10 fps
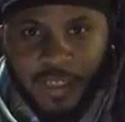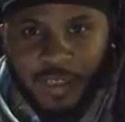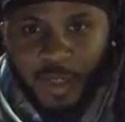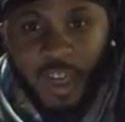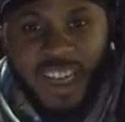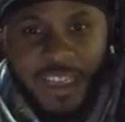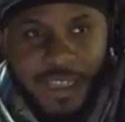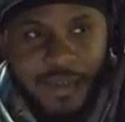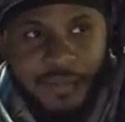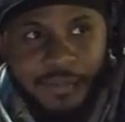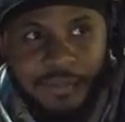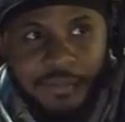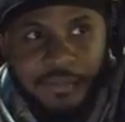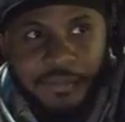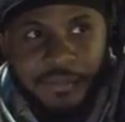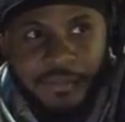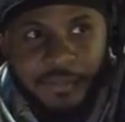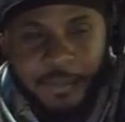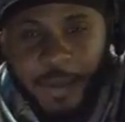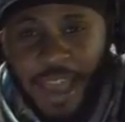trucking it
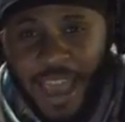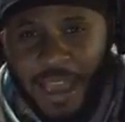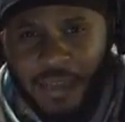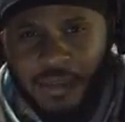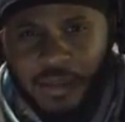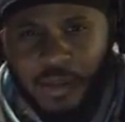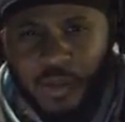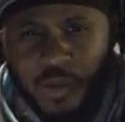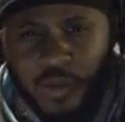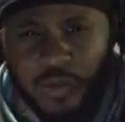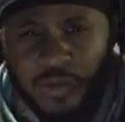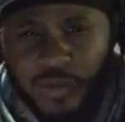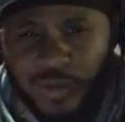back to